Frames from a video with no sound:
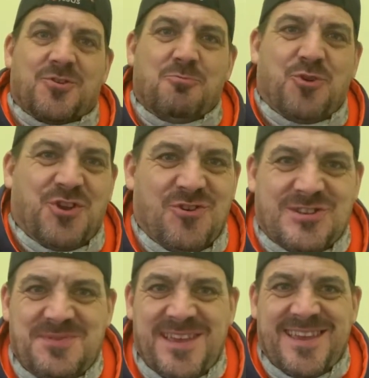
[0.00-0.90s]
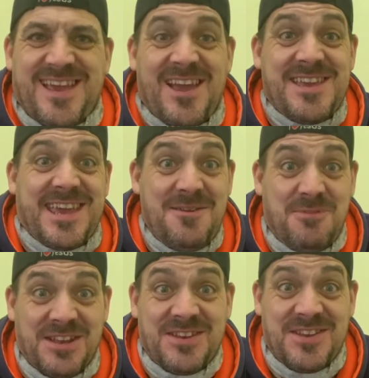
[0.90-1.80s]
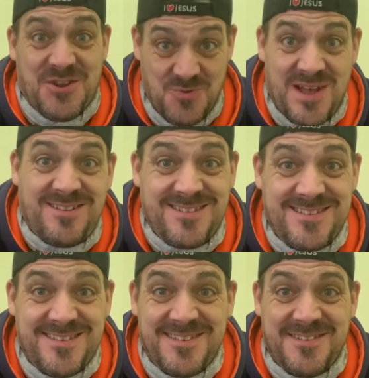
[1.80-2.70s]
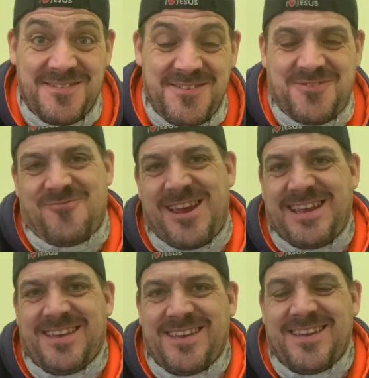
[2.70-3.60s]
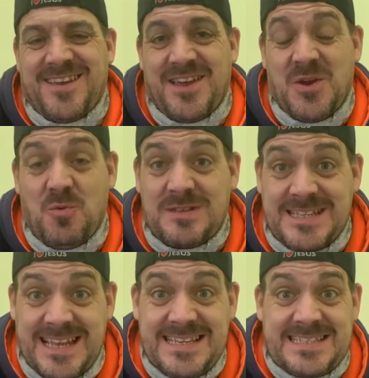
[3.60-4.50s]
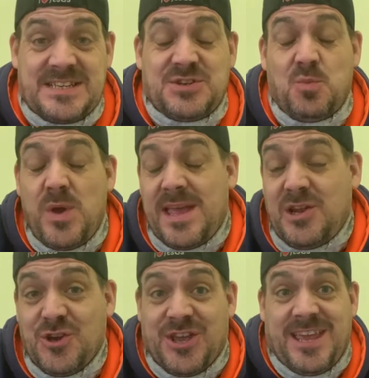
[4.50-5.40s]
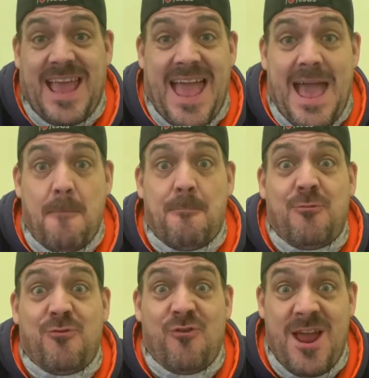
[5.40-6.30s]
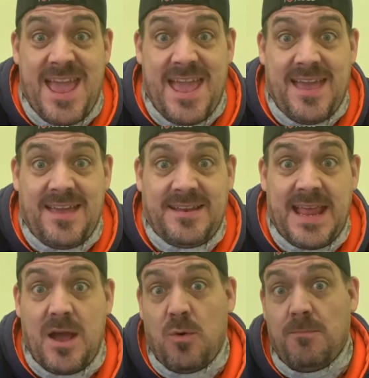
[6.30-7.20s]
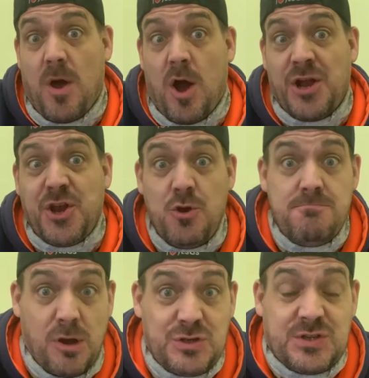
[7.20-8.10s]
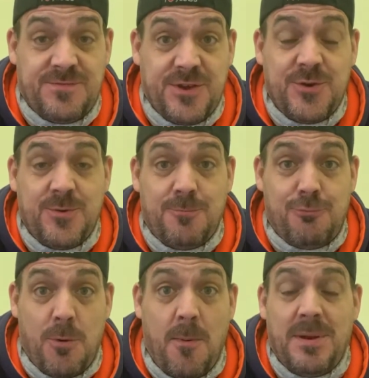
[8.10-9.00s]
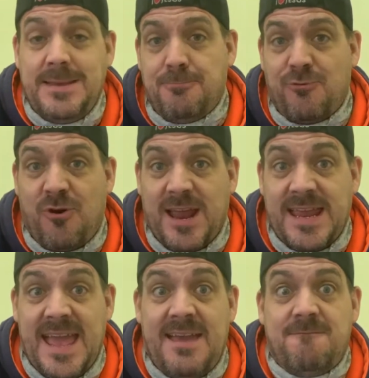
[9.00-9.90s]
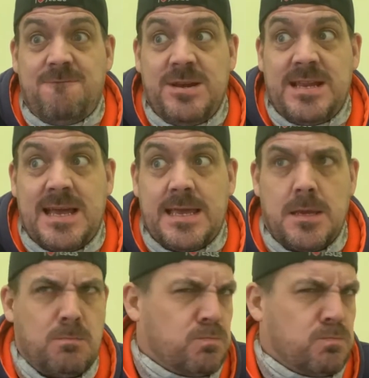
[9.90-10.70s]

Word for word: Morning Cosmic, how you keeping? You well? Great. Well today's session we're looking at prayer. Now I know most of you probably pray every day.